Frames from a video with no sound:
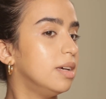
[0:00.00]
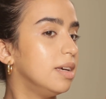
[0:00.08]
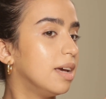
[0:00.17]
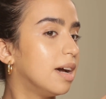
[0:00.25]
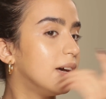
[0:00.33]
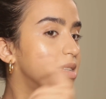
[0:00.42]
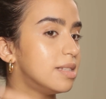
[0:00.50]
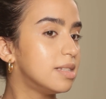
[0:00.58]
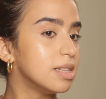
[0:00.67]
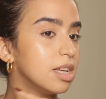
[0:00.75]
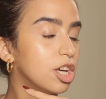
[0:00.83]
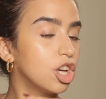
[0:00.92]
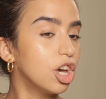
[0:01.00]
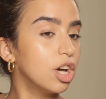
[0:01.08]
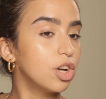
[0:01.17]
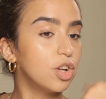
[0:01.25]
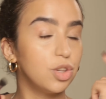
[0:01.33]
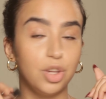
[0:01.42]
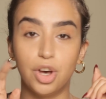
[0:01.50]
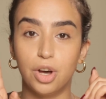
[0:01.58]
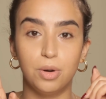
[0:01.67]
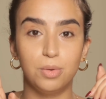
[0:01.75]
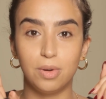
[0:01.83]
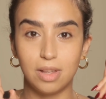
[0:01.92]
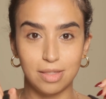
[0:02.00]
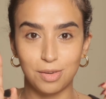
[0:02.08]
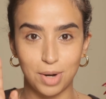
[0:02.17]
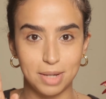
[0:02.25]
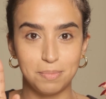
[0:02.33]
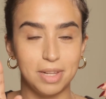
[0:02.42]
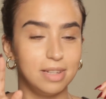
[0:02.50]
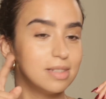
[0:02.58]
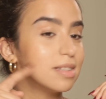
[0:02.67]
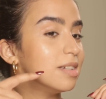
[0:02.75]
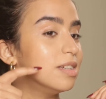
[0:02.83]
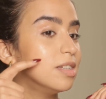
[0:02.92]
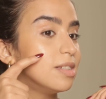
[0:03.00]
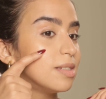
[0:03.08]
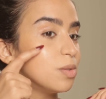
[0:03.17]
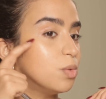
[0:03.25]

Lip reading: It has glow in the right places,